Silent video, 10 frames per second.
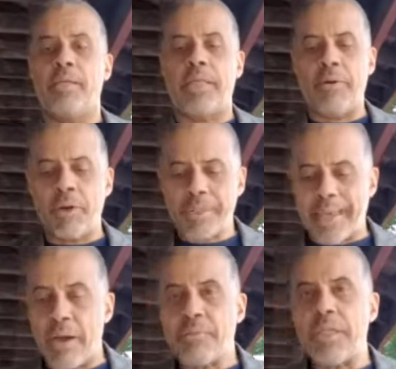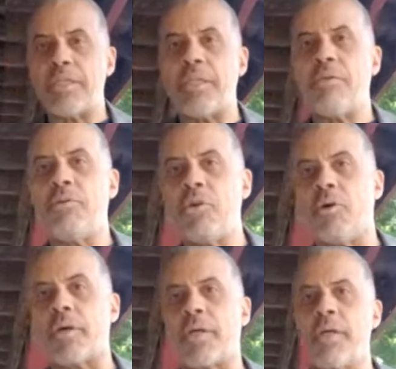There are counties in New
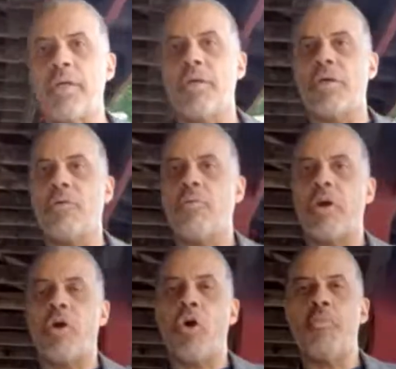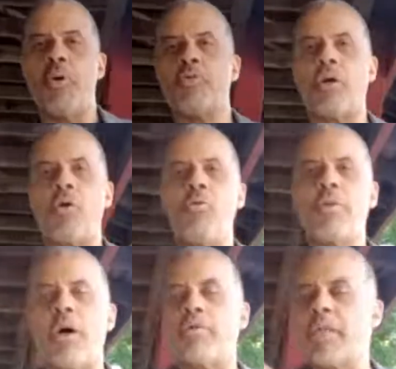York where most of
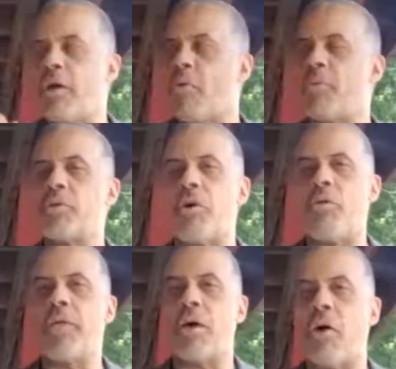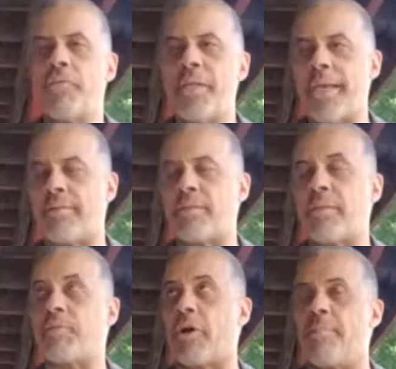the deaths,
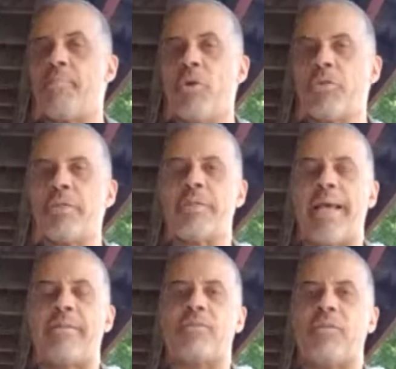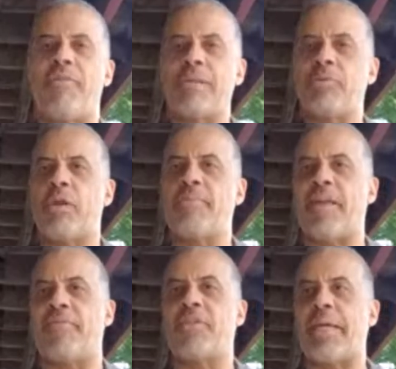the vast majority
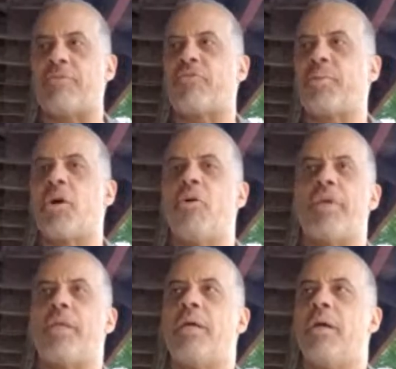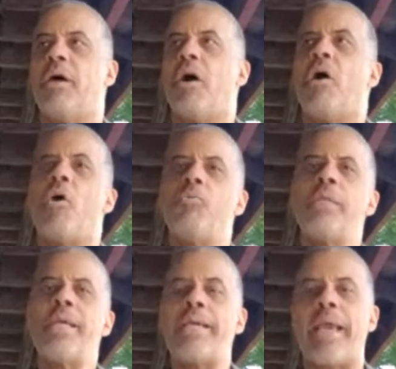of the deaths from COVID
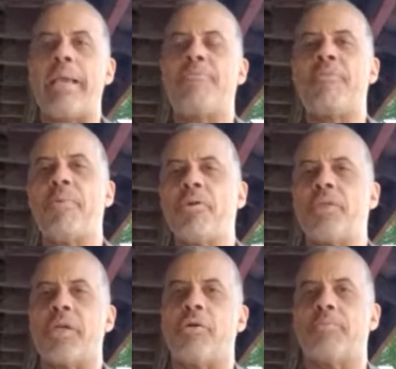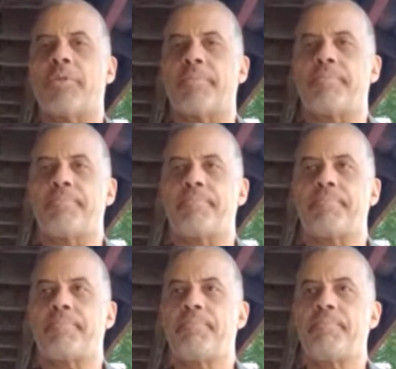only came from nursing homes.
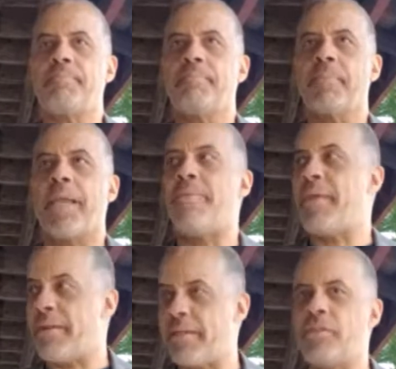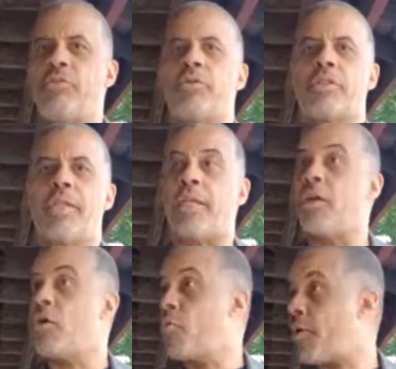And then there's New York City,
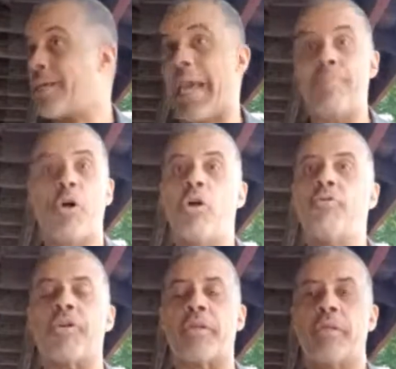where it came all over.